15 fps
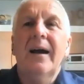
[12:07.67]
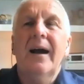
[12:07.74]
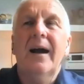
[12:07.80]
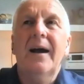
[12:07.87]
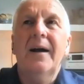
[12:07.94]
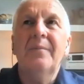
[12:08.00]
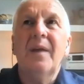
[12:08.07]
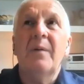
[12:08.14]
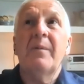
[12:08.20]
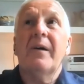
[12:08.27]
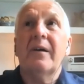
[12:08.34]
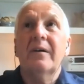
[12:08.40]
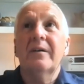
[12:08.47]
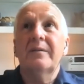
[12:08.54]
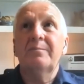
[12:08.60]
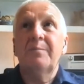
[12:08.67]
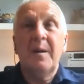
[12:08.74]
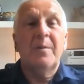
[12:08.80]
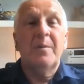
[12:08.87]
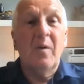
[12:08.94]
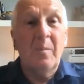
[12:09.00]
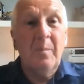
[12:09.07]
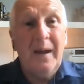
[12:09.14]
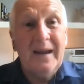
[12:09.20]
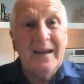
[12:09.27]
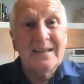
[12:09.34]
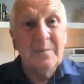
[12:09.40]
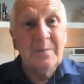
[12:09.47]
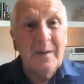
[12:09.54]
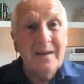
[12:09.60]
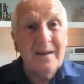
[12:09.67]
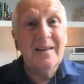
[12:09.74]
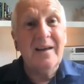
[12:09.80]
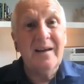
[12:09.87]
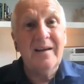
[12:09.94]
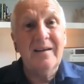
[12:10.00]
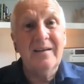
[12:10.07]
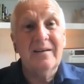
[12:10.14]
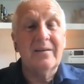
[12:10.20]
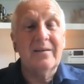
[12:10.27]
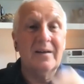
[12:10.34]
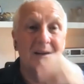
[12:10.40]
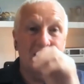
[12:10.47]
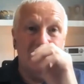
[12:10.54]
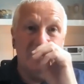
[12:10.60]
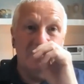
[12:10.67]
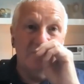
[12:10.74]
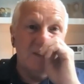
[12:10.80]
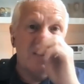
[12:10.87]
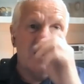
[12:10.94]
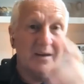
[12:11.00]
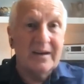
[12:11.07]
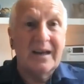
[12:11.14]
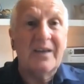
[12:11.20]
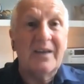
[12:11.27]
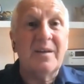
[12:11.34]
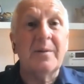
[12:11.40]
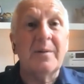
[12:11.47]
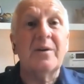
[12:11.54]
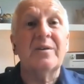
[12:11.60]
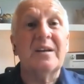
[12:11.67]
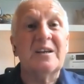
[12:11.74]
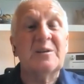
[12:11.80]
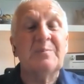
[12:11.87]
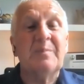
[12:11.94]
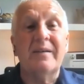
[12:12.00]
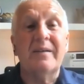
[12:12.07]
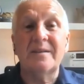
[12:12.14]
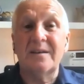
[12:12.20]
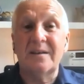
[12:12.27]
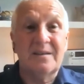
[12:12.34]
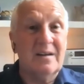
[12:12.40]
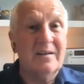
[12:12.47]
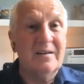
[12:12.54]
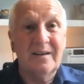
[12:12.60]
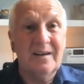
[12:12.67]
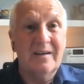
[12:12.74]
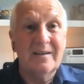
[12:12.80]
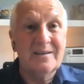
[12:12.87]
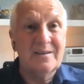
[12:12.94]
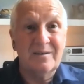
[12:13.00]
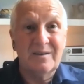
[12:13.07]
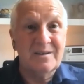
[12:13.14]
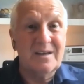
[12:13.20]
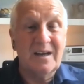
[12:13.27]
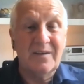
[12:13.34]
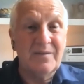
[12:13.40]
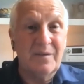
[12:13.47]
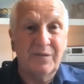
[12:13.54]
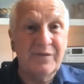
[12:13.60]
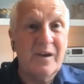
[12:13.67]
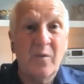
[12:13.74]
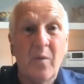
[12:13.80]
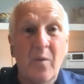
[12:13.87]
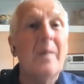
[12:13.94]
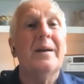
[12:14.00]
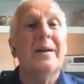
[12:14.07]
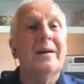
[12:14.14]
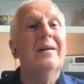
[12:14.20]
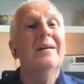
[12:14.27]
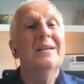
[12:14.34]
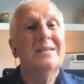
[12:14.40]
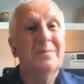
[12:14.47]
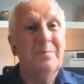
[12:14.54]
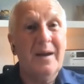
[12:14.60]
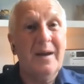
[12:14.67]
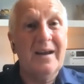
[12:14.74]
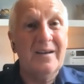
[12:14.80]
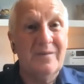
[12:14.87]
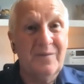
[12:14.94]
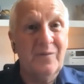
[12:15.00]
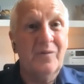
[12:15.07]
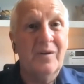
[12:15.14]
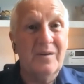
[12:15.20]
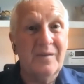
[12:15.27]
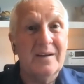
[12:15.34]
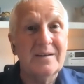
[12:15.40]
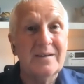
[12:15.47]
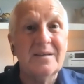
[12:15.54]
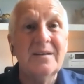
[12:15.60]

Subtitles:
And we've got people who are paying to be there online, so you've got to give them a good experience, because you know, it's not just even a free webinar; it's a paid-for event.